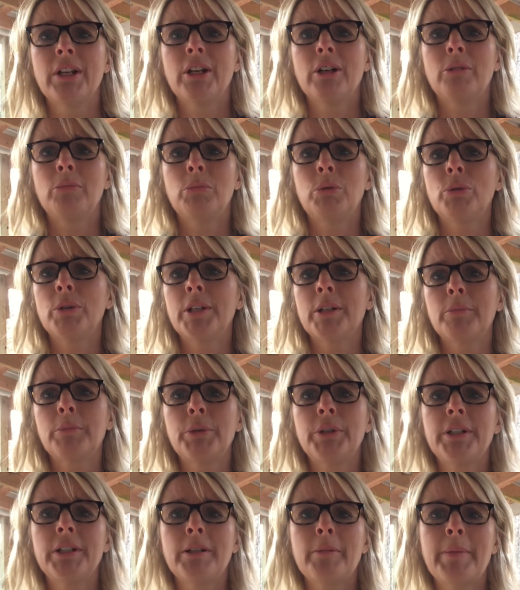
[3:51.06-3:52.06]
born and
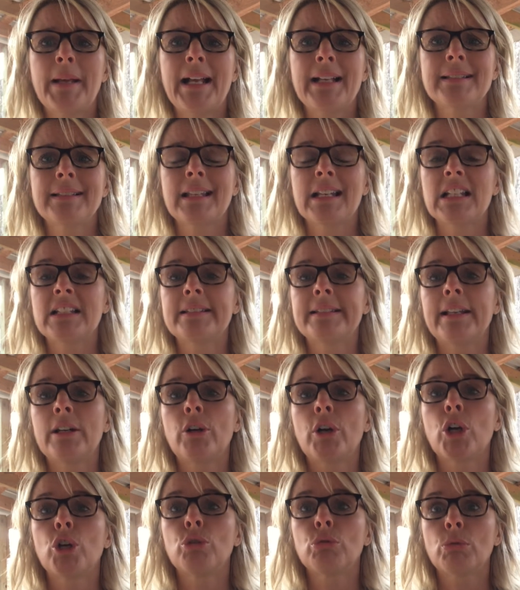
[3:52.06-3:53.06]
put in a basket is
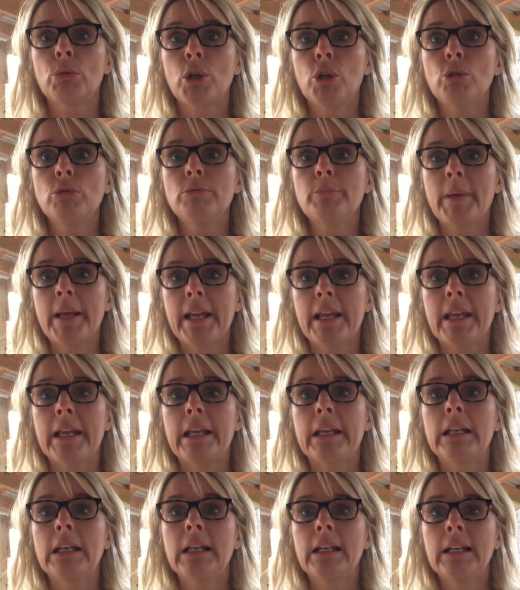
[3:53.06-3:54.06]
now a grown
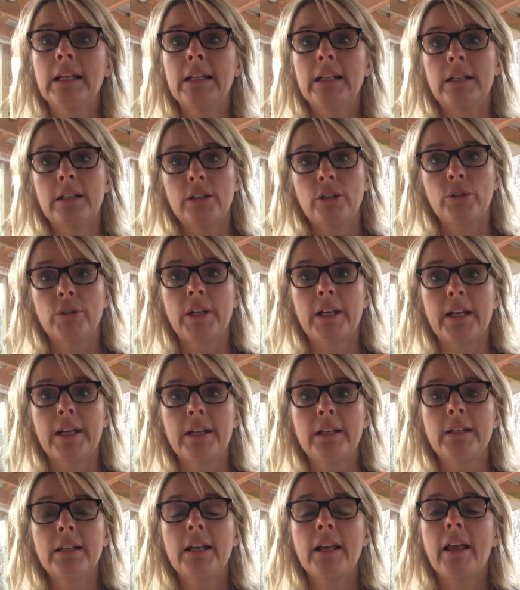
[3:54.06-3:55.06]
man,
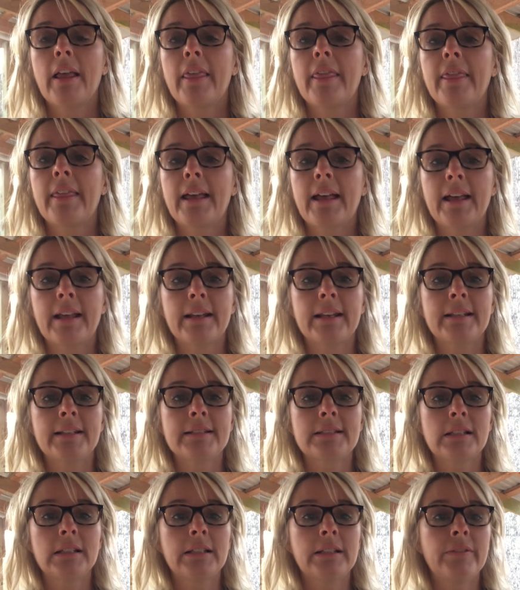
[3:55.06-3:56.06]
okay, that
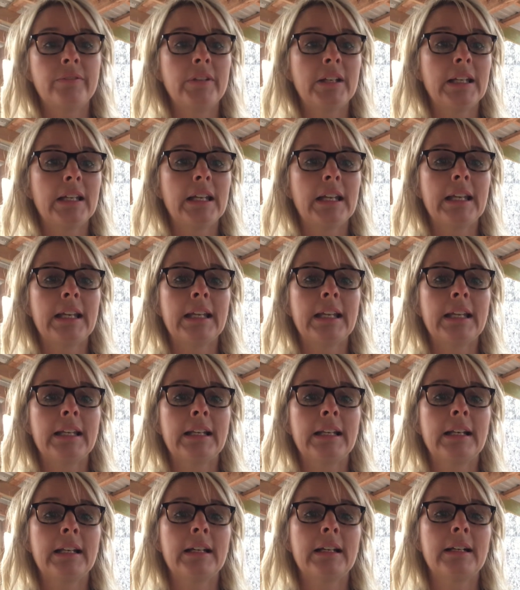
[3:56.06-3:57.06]
is living
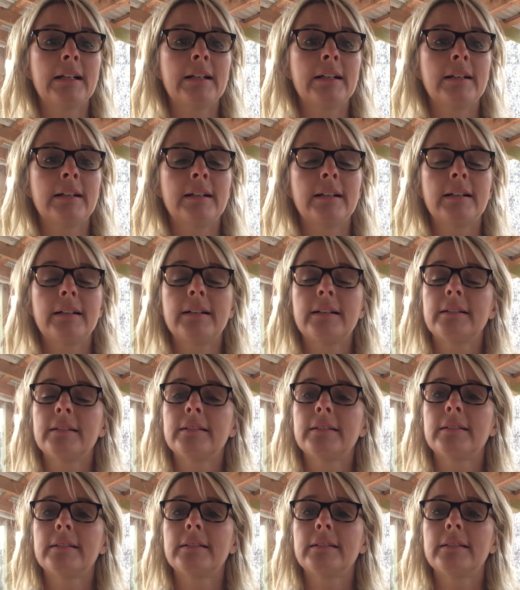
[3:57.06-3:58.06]
in
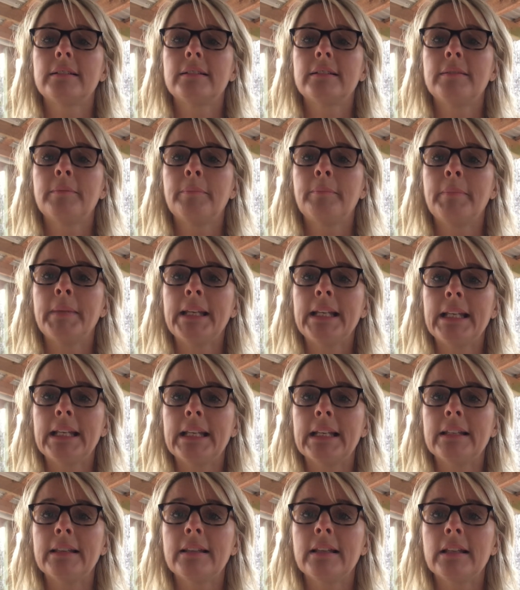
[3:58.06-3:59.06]

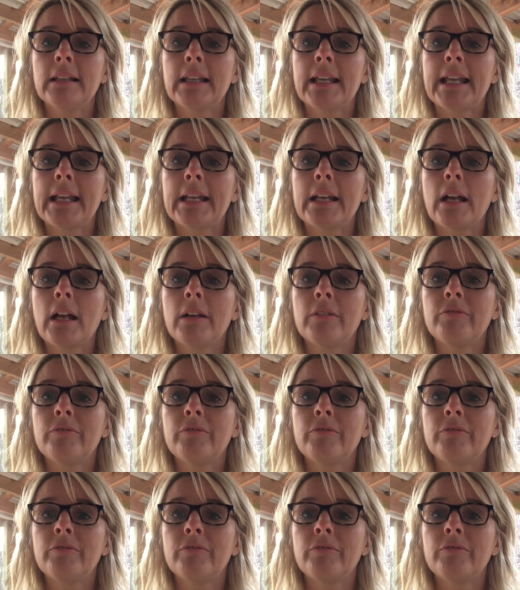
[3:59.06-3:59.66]
Midian, the land of